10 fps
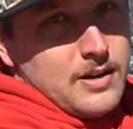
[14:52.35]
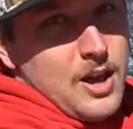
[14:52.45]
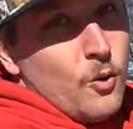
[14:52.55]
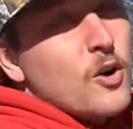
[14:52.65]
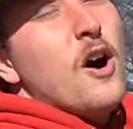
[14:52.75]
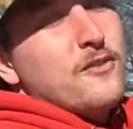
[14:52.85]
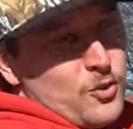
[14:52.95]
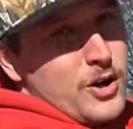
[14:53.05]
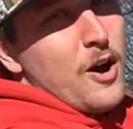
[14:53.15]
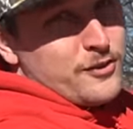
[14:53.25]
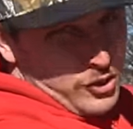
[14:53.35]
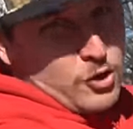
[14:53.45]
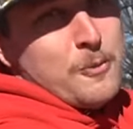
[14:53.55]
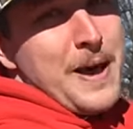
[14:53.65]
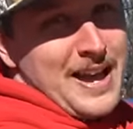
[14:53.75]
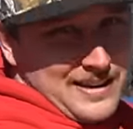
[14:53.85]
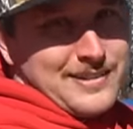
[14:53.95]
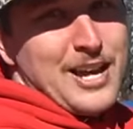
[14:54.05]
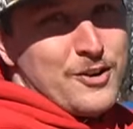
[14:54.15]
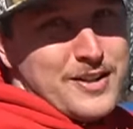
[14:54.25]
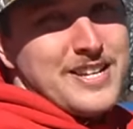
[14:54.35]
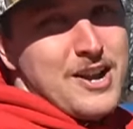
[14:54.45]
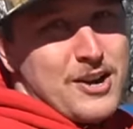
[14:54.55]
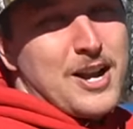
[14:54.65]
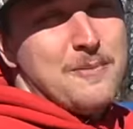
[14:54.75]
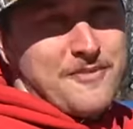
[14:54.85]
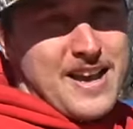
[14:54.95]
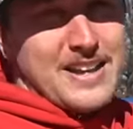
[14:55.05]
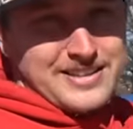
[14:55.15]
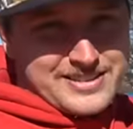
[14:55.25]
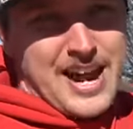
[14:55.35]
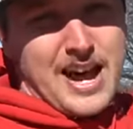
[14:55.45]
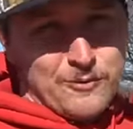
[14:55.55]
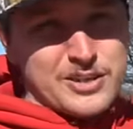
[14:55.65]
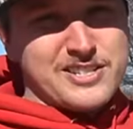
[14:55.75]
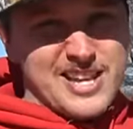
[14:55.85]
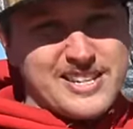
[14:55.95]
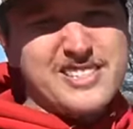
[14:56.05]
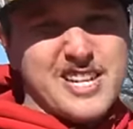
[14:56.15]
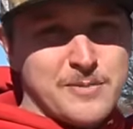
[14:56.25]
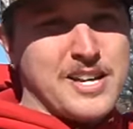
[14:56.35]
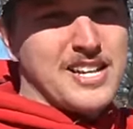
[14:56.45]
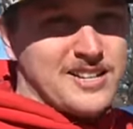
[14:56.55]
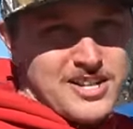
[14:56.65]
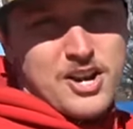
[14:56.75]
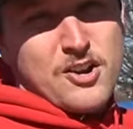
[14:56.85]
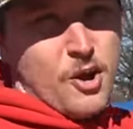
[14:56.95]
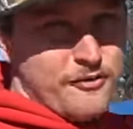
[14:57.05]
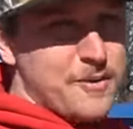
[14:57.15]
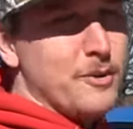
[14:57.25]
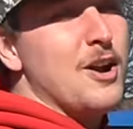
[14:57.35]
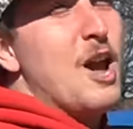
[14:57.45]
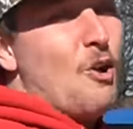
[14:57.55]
Yeah. We're gonna, to, we are gonna have to circle back later in the year. Come Vegas time, which is like SEMA end of the year, November.